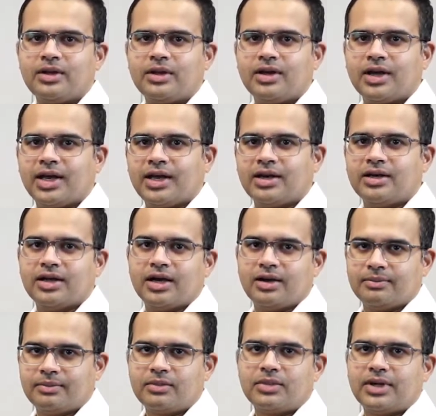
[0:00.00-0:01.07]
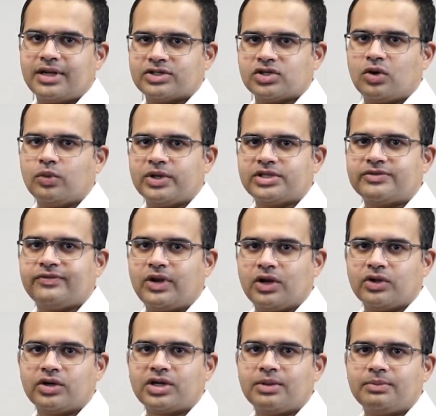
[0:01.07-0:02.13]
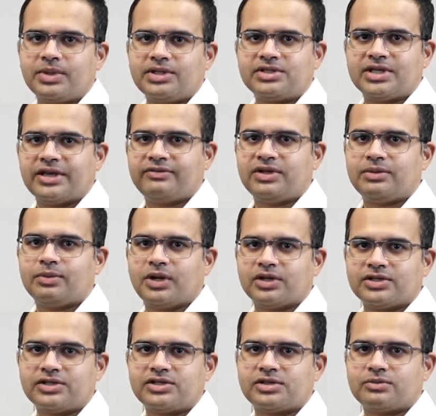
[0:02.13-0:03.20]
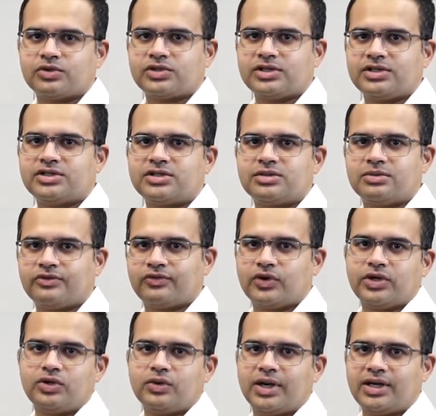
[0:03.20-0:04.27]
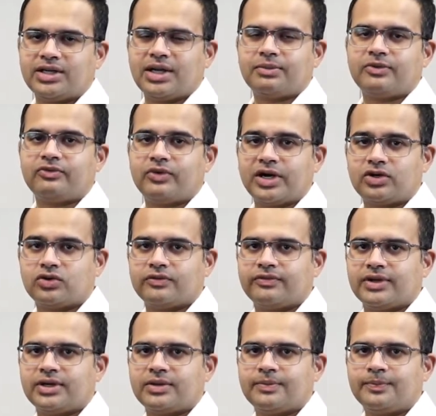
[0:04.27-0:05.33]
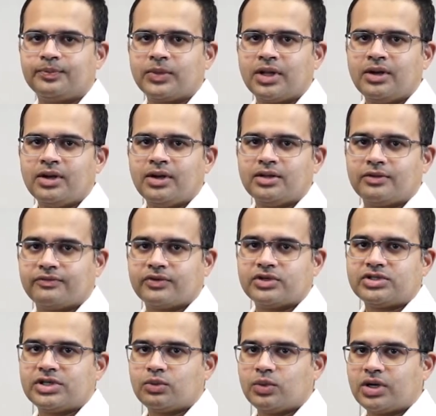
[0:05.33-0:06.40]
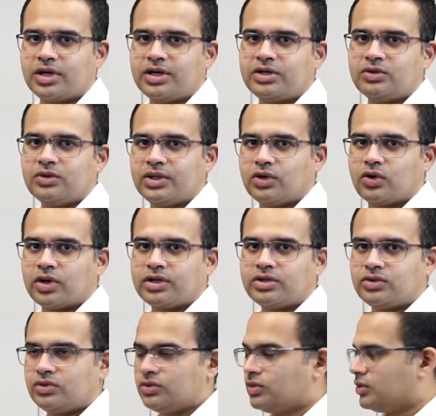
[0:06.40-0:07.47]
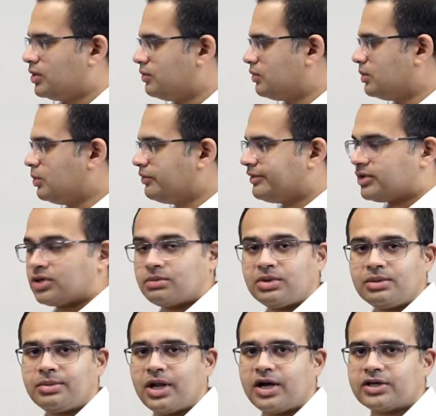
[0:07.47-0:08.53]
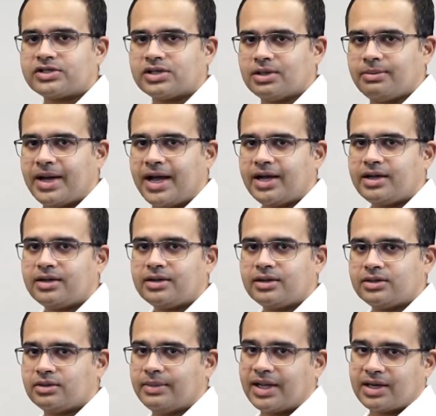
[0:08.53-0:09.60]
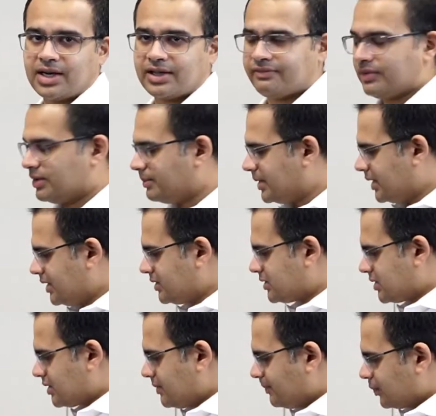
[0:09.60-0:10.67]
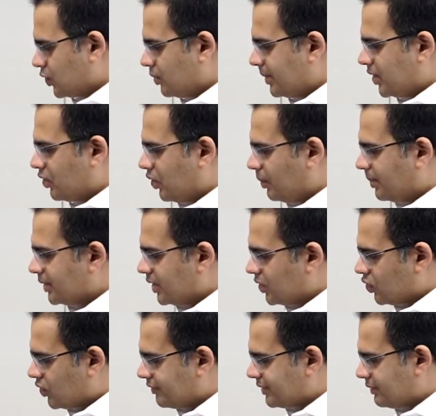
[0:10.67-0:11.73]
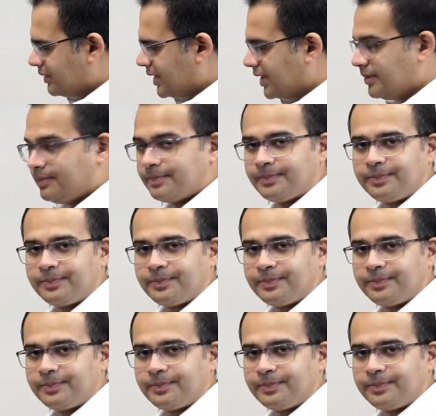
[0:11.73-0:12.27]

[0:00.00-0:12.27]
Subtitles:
And as always, follow your company's safety policies and procedures before you do any type of retrofit. The first thing we're going to do in order to remove the terminal blocks on the back to make life a little bit easier will be to open the door of the relay.